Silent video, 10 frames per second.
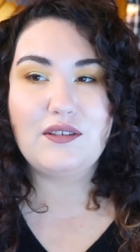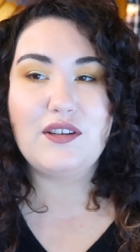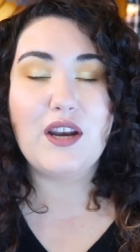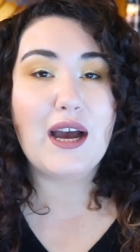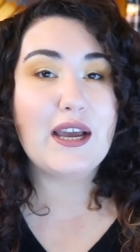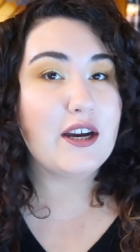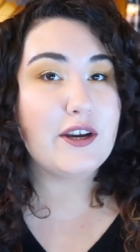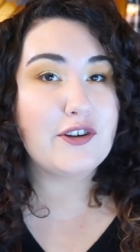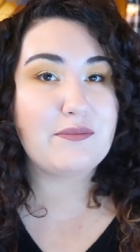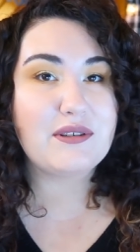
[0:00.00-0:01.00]
not one
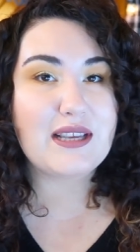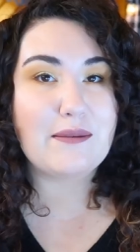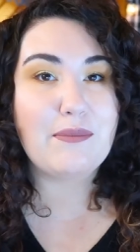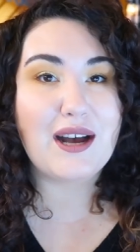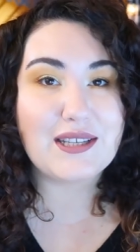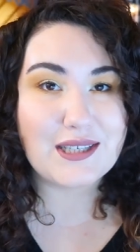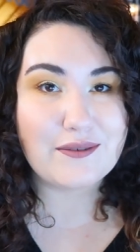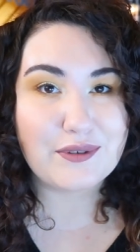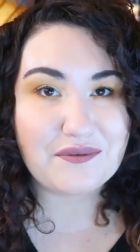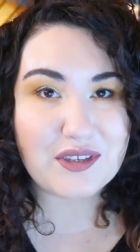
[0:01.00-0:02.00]
hundred percent
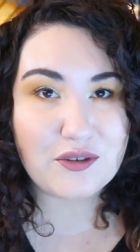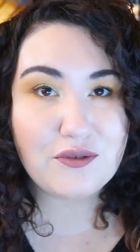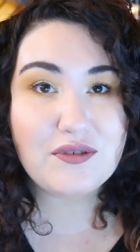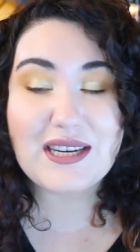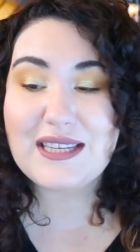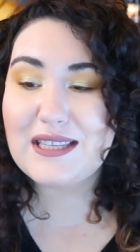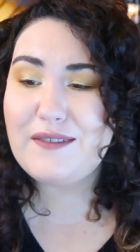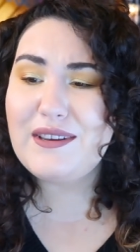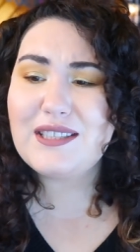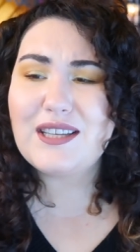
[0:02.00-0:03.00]
positive reviews, and he's
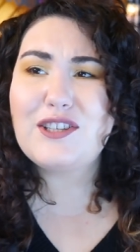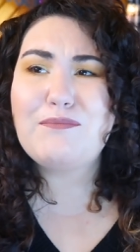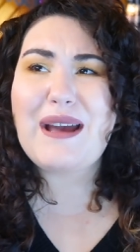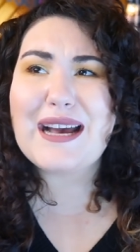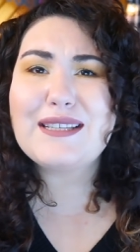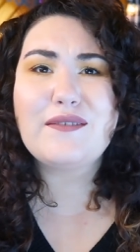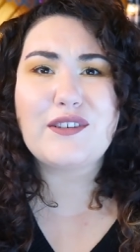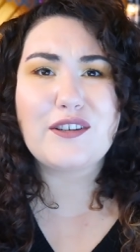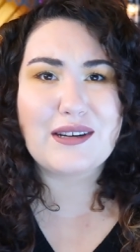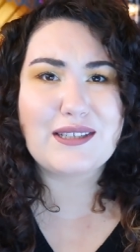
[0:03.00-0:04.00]
leaving such passive
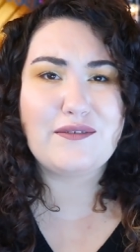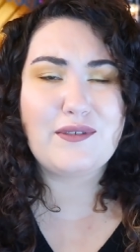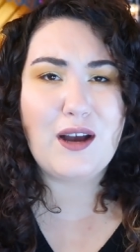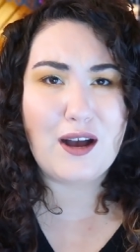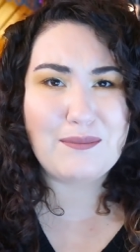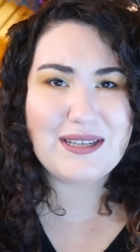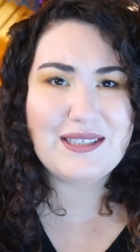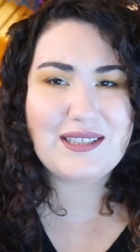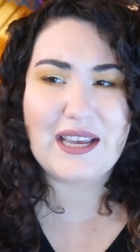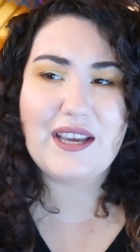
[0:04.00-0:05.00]
aggressive
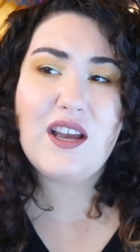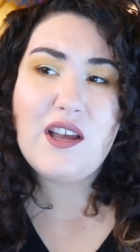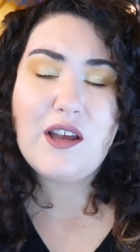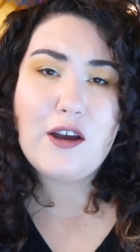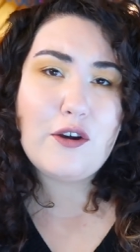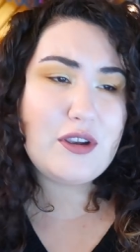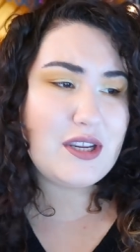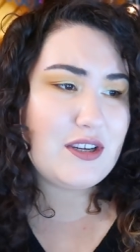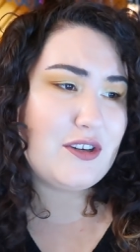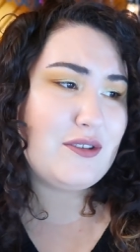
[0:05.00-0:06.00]
comments saying, oh, you
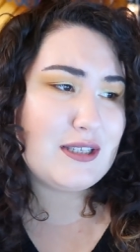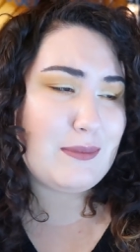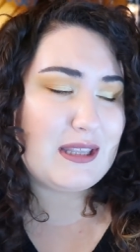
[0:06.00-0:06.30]
need to do this to